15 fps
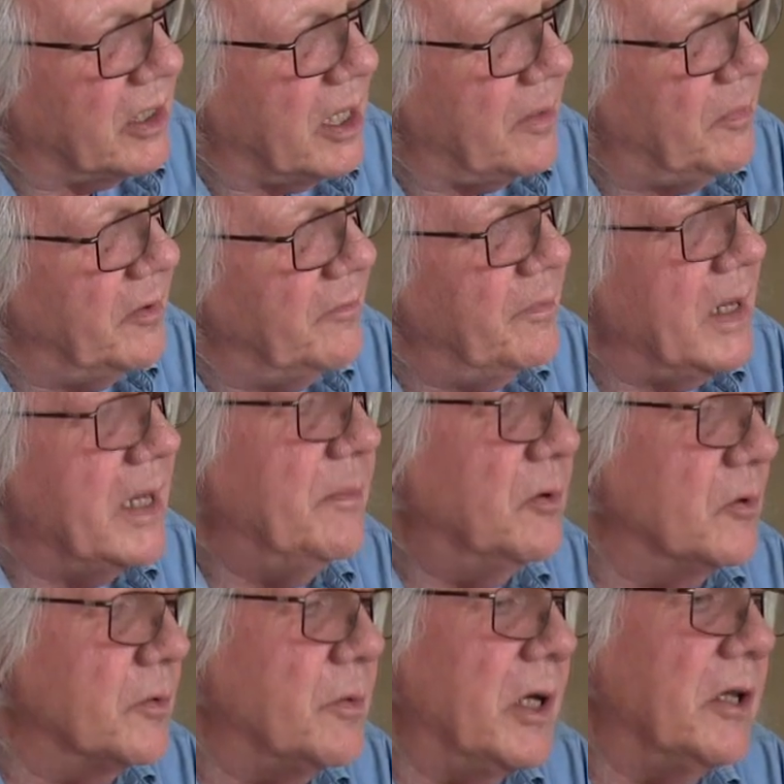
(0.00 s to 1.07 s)
couple of
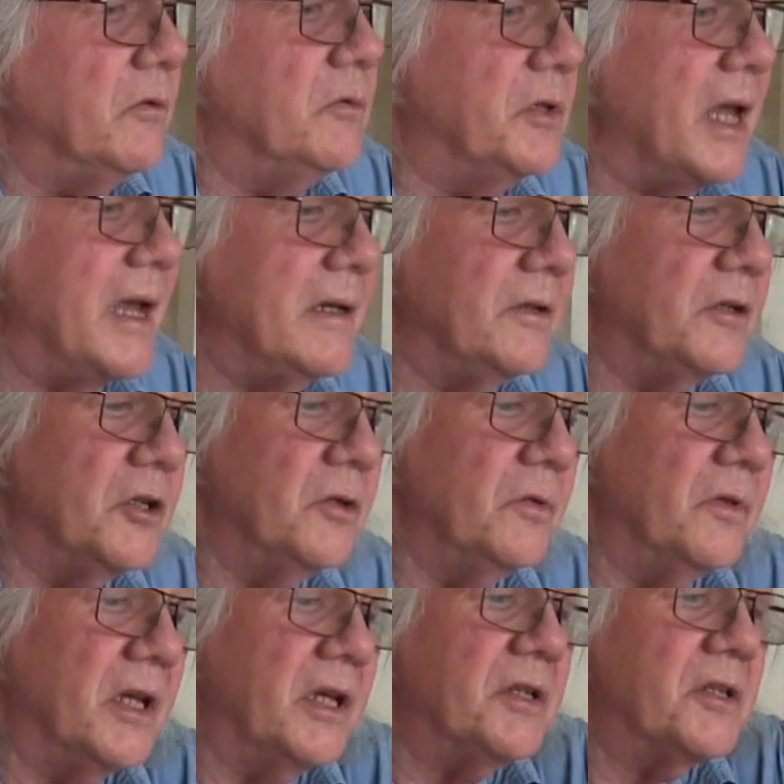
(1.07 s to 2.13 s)
maples where you daren't do
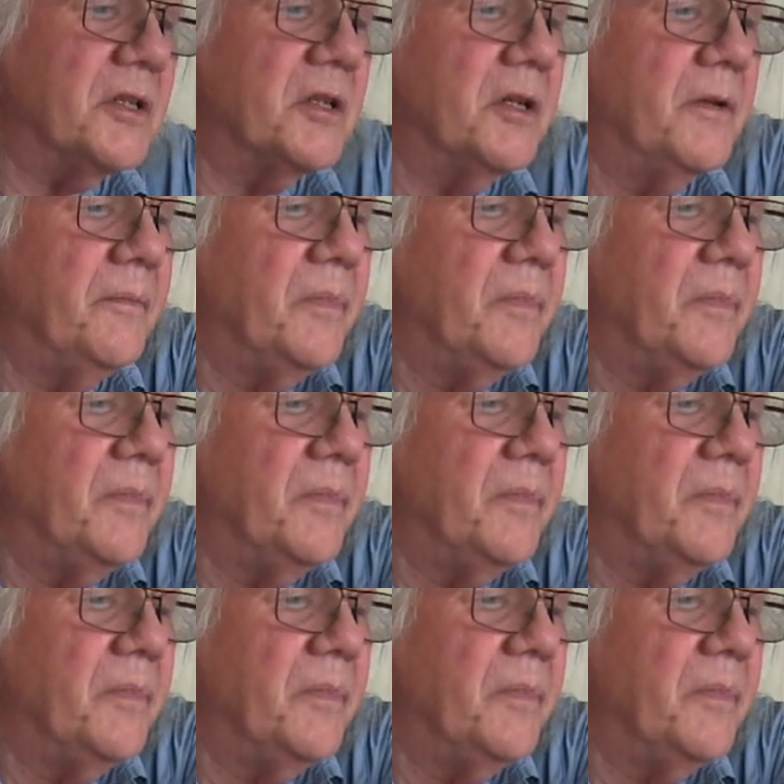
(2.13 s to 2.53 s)
this